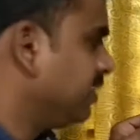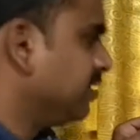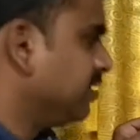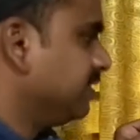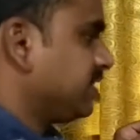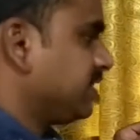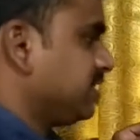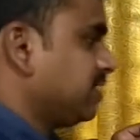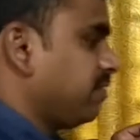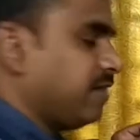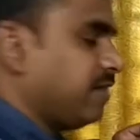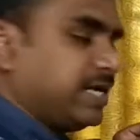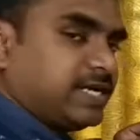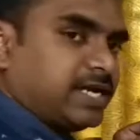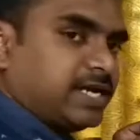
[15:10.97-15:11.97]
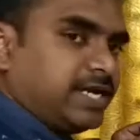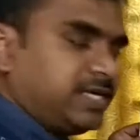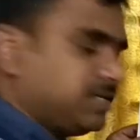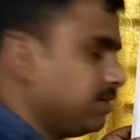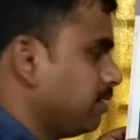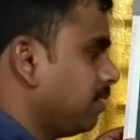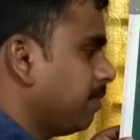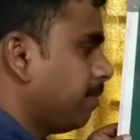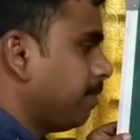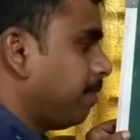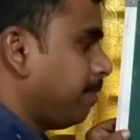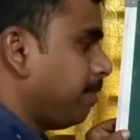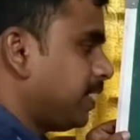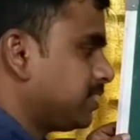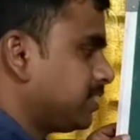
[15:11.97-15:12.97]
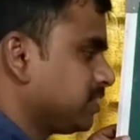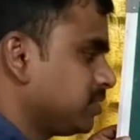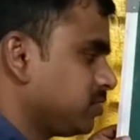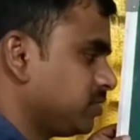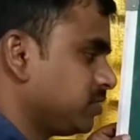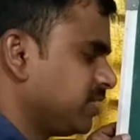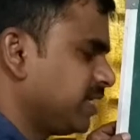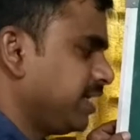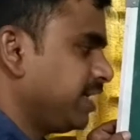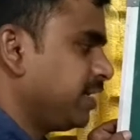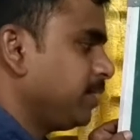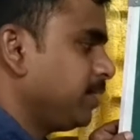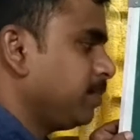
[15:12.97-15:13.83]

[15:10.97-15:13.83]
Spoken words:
this is the white light passing through the grating.